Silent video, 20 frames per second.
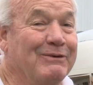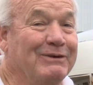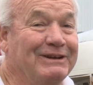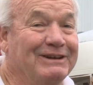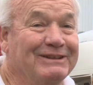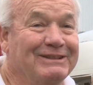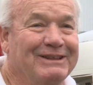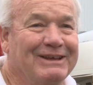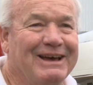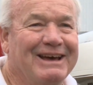we
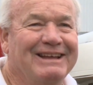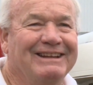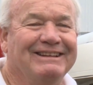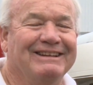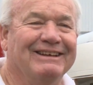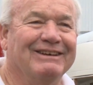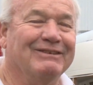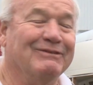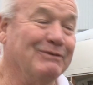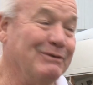did that.
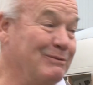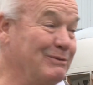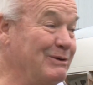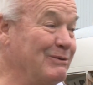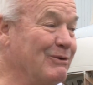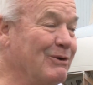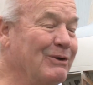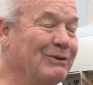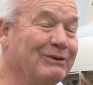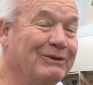When we
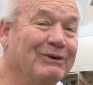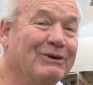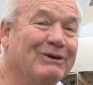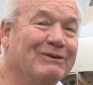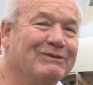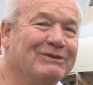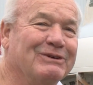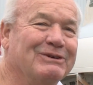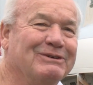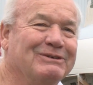rolled it
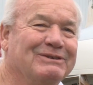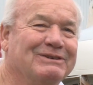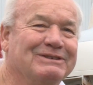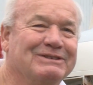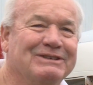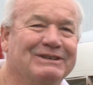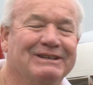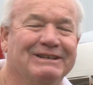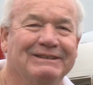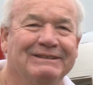over, it
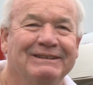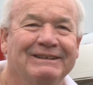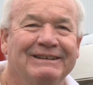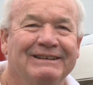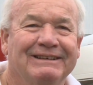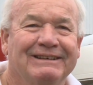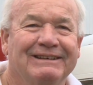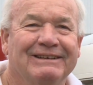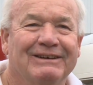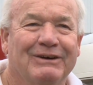was a
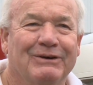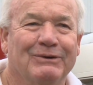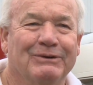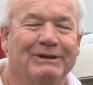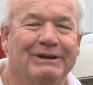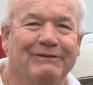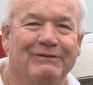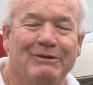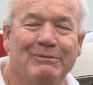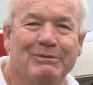whole
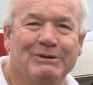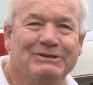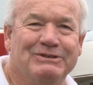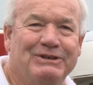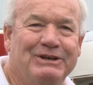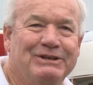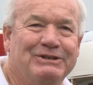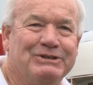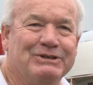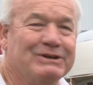different
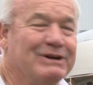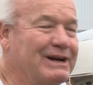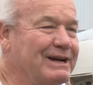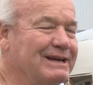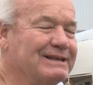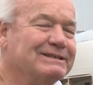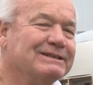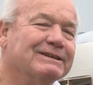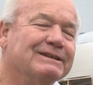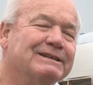procedure. I
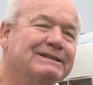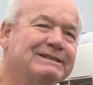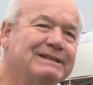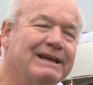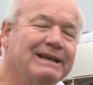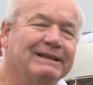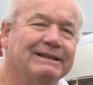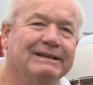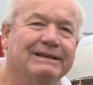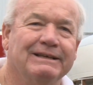guess they're going to
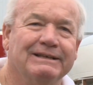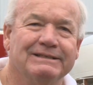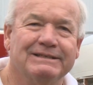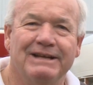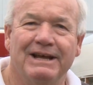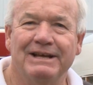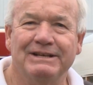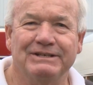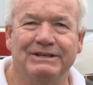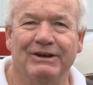take the
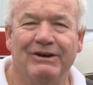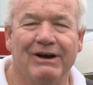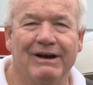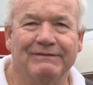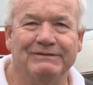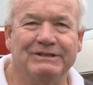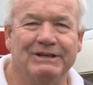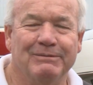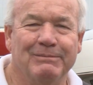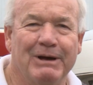staging
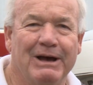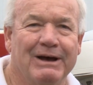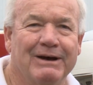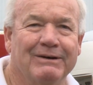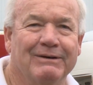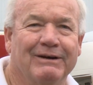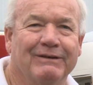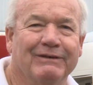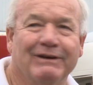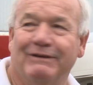off
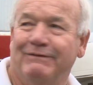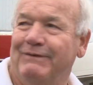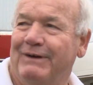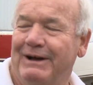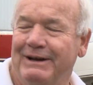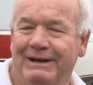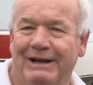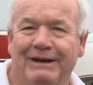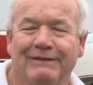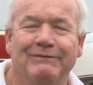somehow. I've got to
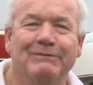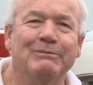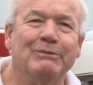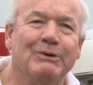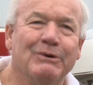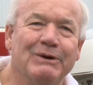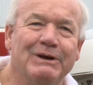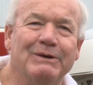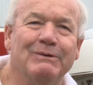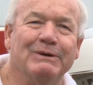find out from
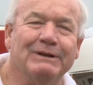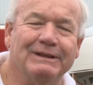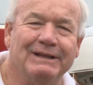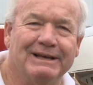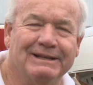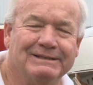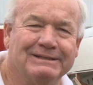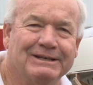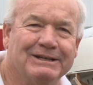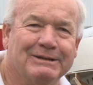Cree what
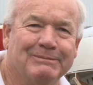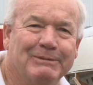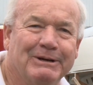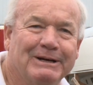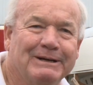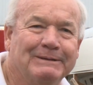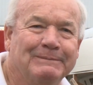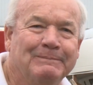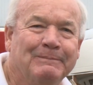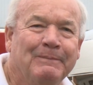that's all
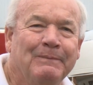about.